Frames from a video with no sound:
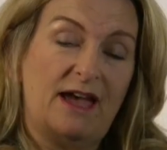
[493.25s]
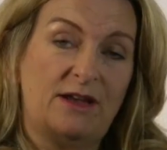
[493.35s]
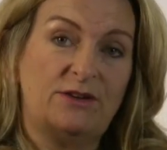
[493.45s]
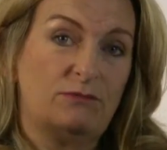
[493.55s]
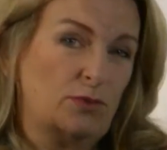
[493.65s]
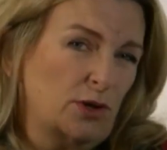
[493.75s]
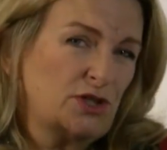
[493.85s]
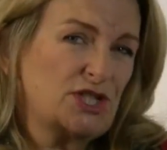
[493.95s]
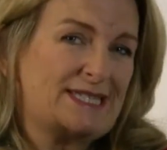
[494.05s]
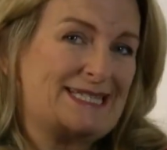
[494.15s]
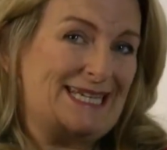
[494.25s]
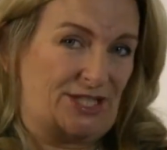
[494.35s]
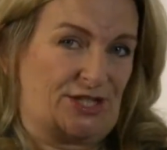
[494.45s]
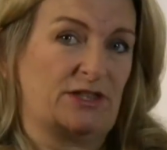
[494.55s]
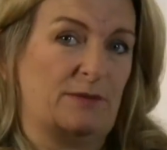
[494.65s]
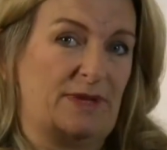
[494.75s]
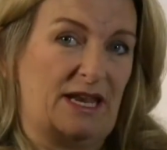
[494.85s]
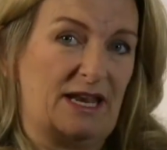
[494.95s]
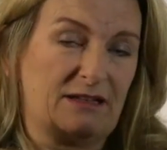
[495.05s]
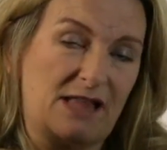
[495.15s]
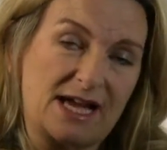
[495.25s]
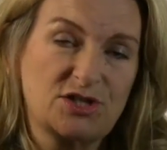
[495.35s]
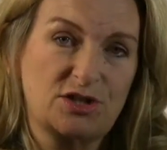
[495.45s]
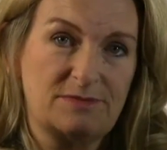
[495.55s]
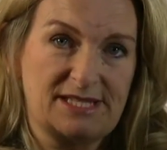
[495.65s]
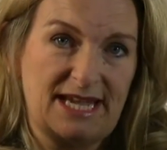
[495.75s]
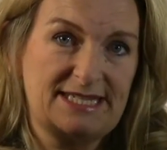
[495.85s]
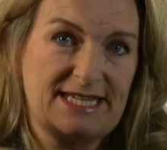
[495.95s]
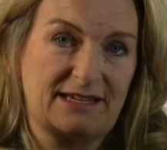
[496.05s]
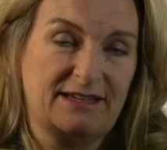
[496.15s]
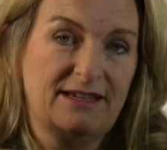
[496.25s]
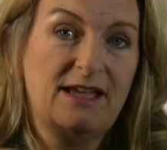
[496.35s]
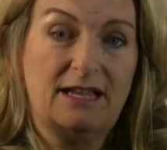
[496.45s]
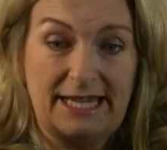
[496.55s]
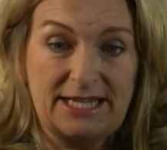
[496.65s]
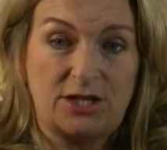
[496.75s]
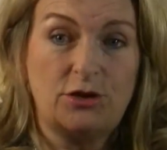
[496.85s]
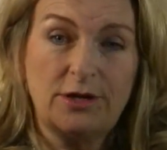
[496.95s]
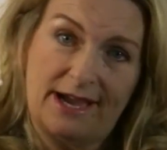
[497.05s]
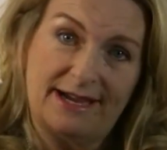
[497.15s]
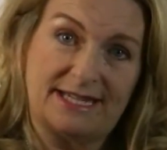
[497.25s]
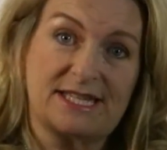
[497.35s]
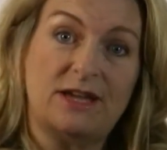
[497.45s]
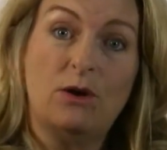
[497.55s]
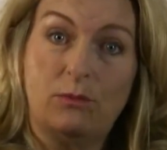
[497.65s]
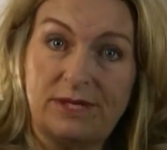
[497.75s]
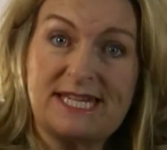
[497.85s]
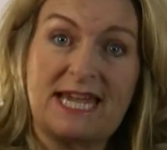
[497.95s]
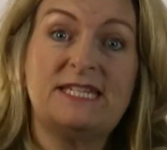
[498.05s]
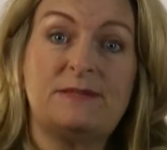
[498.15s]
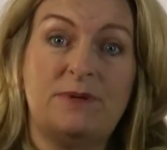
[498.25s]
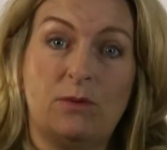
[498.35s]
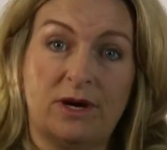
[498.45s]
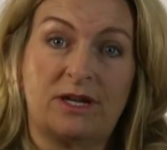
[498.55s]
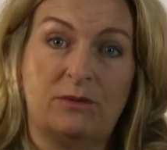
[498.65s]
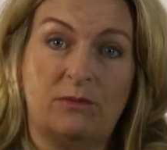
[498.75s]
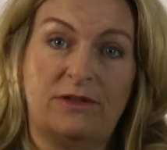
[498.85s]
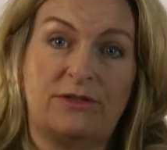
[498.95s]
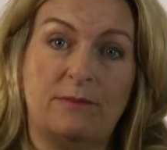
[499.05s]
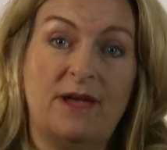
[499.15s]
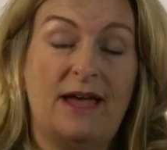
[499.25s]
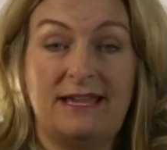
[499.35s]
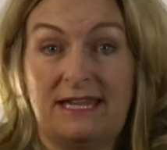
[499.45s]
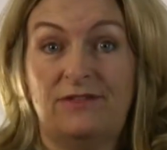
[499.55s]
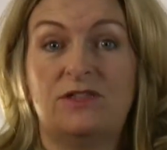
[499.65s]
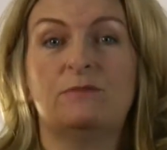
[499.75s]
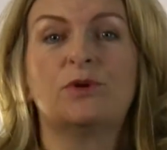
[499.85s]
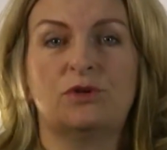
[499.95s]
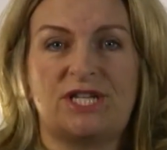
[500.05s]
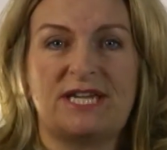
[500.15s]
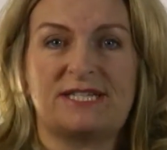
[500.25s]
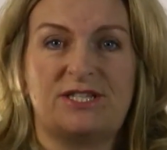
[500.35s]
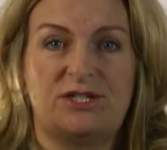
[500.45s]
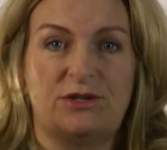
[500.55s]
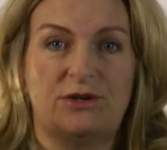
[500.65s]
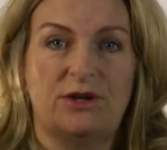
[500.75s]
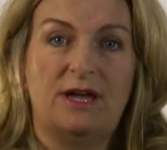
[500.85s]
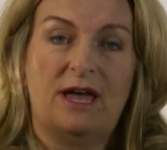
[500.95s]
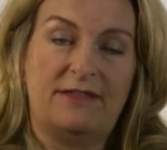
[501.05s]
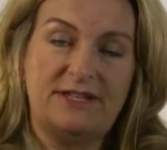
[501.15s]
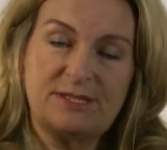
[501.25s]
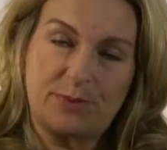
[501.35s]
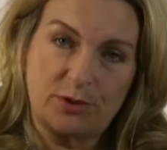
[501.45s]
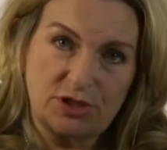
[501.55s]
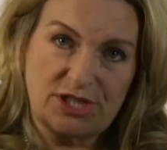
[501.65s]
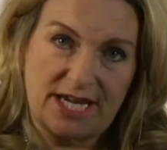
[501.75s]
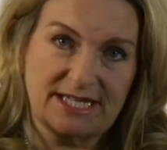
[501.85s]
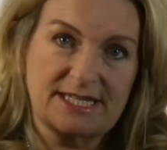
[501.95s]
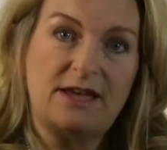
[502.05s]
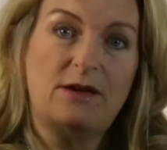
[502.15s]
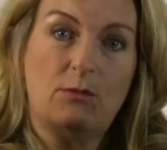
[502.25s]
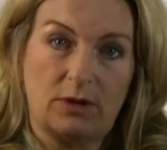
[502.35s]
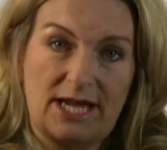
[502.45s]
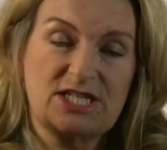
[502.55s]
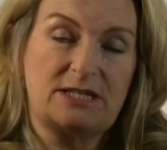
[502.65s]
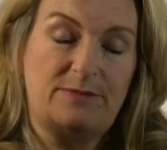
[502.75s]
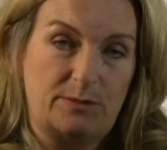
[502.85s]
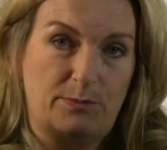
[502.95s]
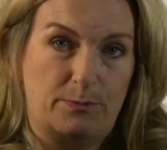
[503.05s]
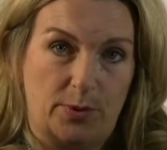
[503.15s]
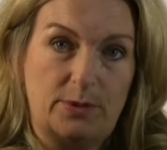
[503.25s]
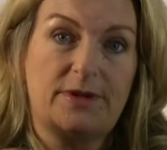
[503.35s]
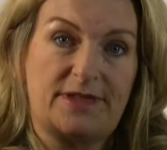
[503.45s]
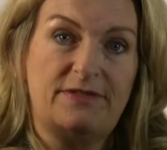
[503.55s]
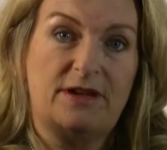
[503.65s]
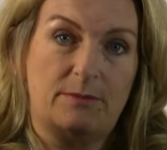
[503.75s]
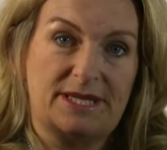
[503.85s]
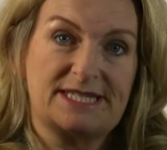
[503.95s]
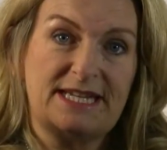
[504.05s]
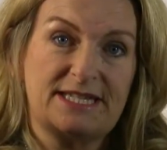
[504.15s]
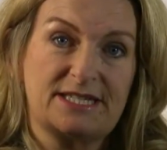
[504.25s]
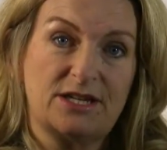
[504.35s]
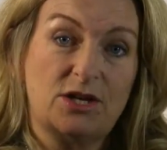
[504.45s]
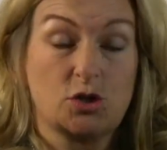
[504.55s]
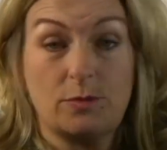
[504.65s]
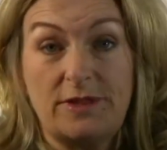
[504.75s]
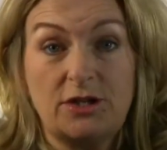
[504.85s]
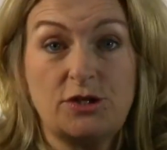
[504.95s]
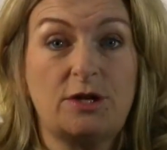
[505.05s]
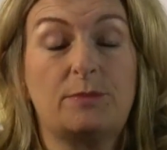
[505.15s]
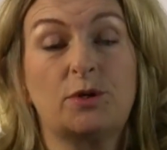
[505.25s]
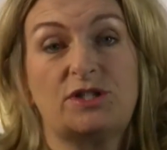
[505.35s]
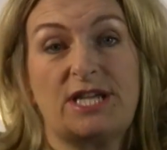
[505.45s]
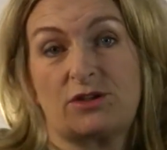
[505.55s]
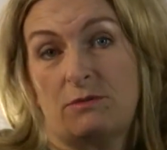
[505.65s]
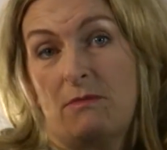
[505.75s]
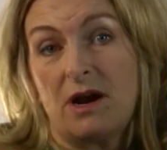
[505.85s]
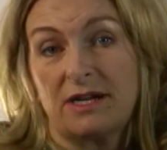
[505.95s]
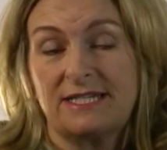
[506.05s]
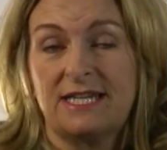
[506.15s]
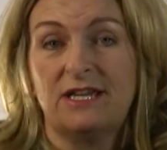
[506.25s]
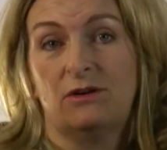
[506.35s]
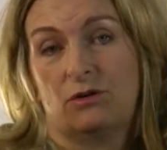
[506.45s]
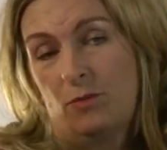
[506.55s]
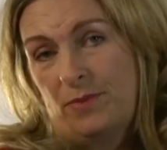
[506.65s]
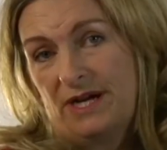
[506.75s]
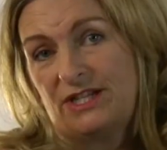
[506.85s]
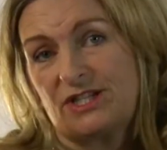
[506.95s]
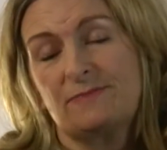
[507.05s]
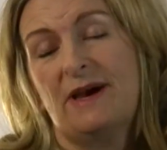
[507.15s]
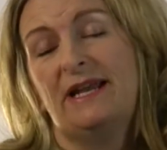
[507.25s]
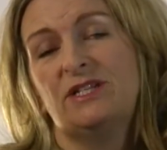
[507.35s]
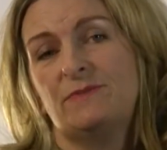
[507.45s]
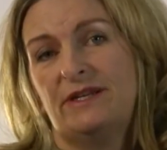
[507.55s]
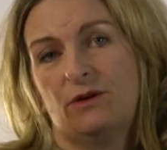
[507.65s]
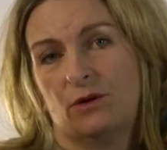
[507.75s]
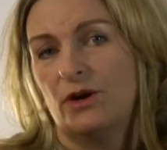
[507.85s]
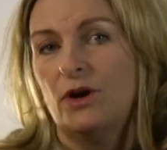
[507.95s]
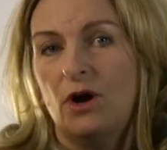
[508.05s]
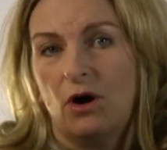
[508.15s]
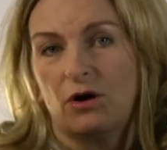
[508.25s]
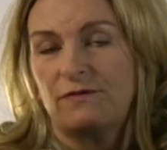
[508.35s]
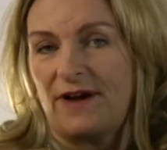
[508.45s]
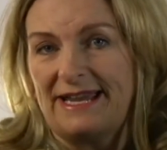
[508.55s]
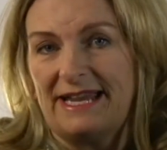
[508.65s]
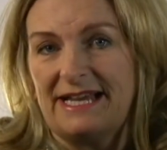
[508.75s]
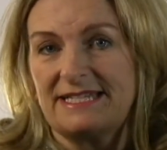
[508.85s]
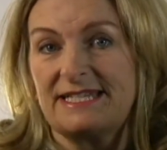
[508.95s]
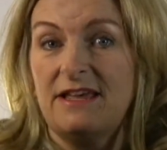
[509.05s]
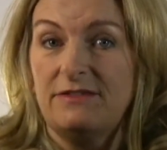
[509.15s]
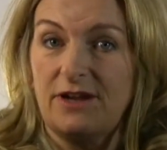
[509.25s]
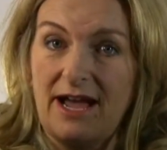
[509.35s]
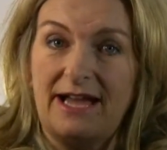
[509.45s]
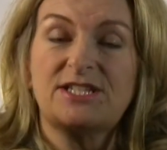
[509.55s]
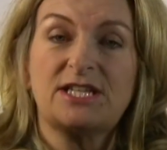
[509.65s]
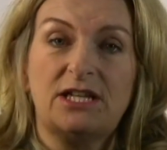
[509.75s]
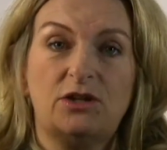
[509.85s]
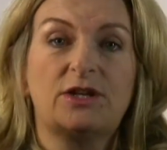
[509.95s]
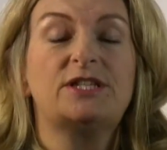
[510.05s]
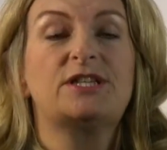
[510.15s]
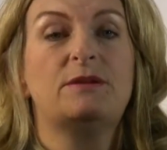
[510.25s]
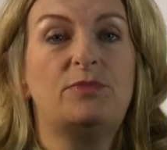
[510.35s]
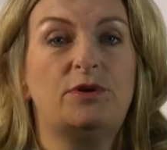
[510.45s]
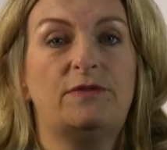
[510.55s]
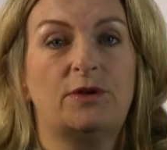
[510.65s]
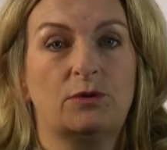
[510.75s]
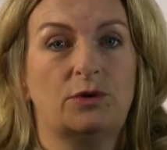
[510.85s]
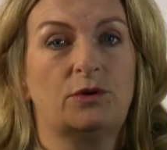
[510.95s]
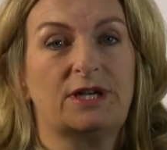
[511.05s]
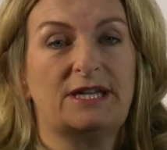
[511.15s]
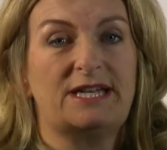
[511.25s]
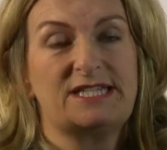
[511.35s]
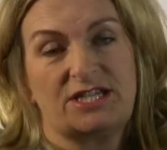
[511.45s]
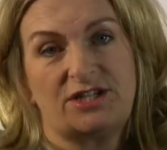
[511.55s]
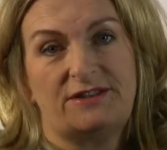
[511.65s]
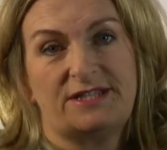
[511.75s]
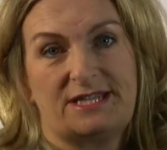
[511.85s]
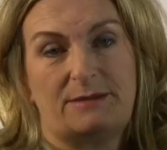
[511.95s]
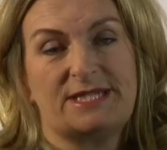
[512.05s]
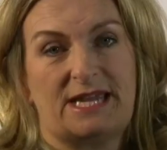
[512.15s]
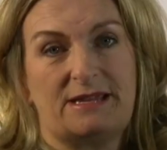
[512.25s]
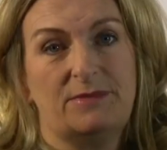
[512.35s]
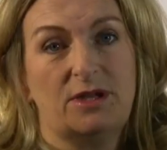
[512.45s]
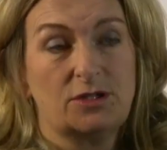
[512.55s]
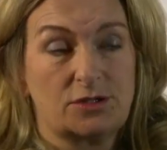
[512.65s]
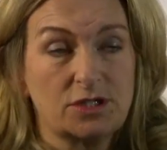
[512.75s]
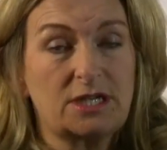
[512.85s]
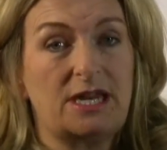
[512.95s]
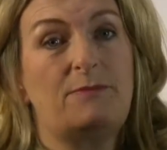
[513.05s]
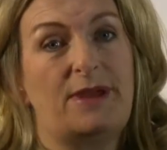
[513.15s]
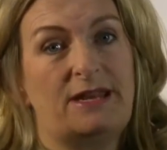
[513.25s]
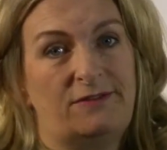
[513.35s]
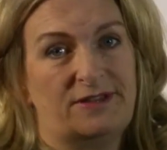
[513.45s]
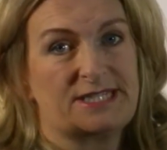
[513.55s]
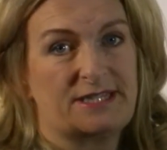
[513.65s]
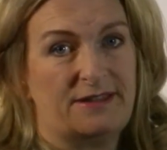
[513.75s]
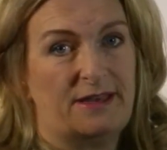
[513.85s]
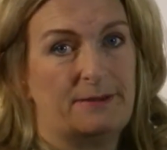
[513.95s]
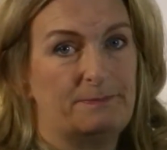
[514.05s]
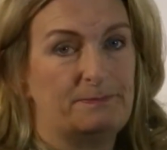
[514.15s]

And we're not just teaching them in a classroom setting. Like you guys, we tend to be working with them and giving them projects to do. And these projects will actually be within their business. So when they're doing a project on marketing or operations management or finance, they're actually looking to improve their own organisation at the same time. So there's great benefits to that.